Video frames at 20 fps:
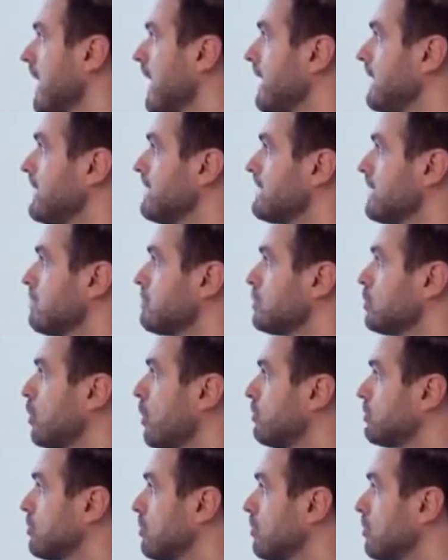And this
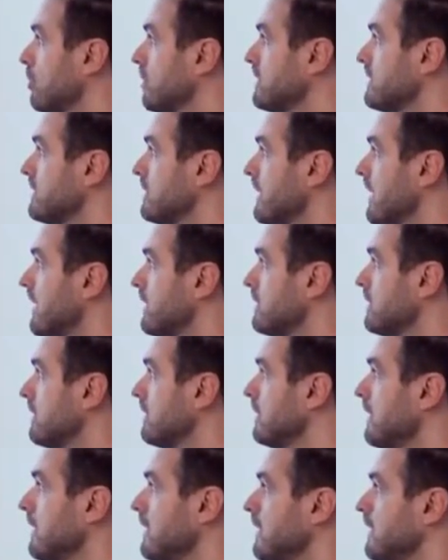absorption
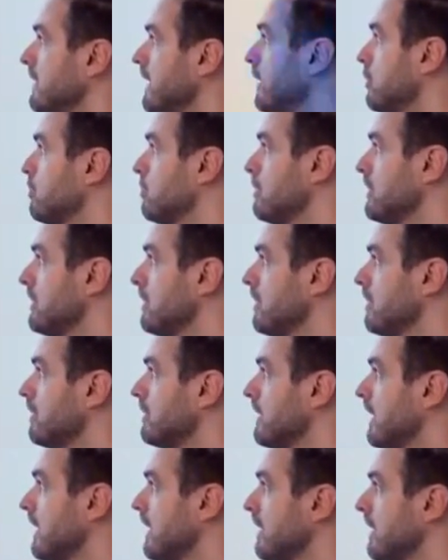cross-section that,
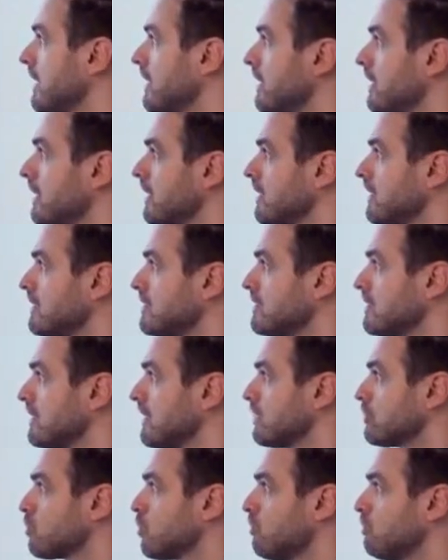that is,
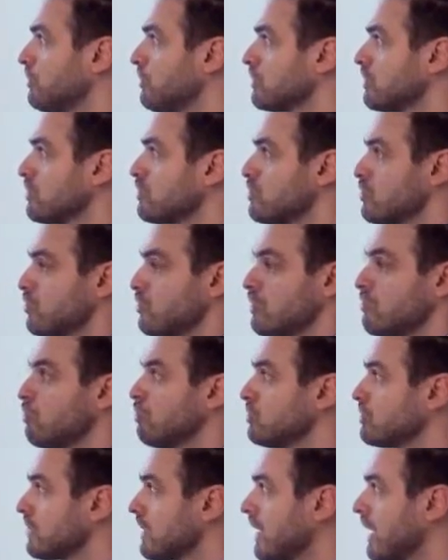is computed through a
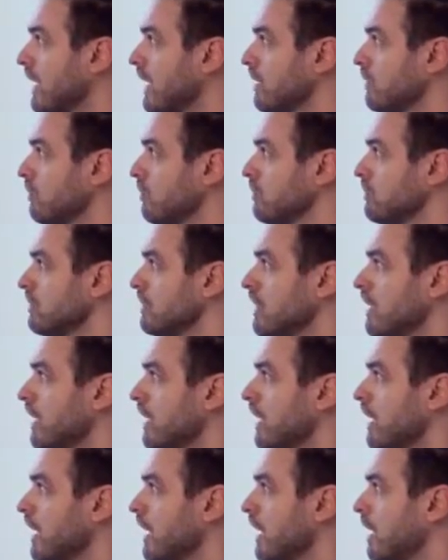Monte Carlo
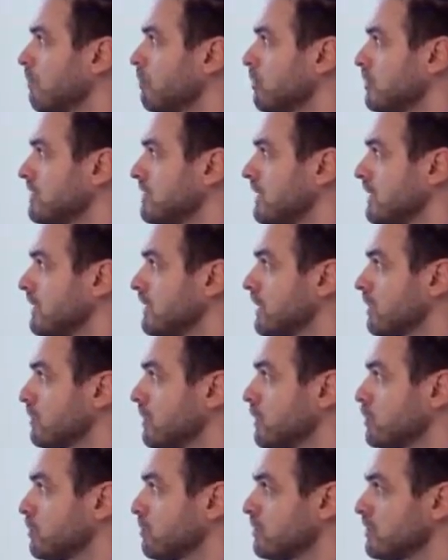uh,
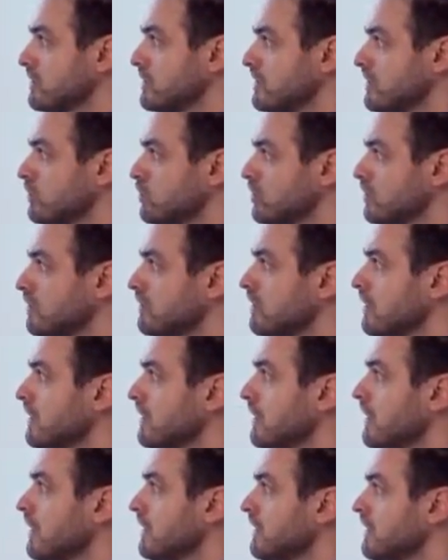integration procedure
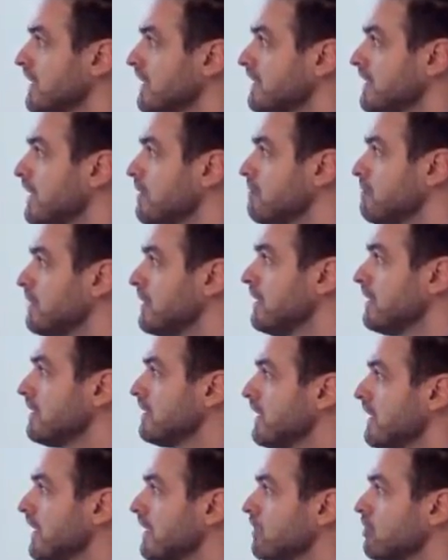that can be
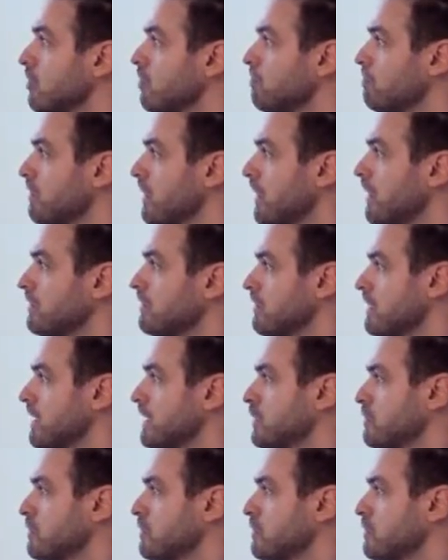then compared to the